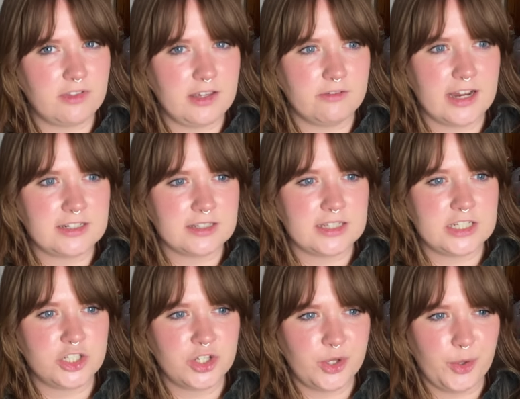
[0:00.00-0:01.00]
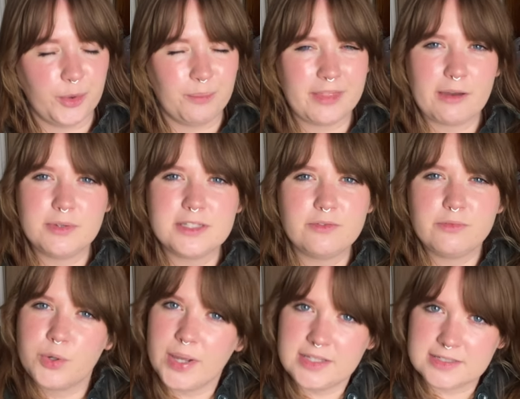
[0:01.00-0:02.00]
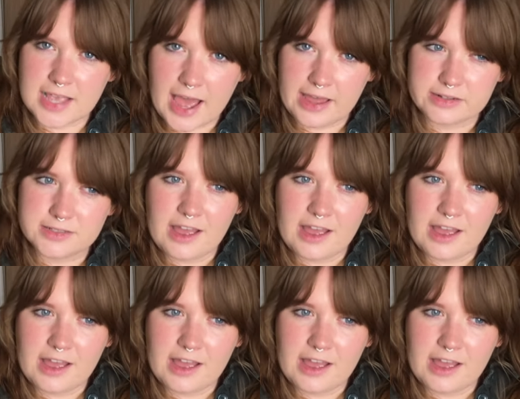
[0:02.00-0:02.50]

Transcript: Theoretically too, but that was quite sad.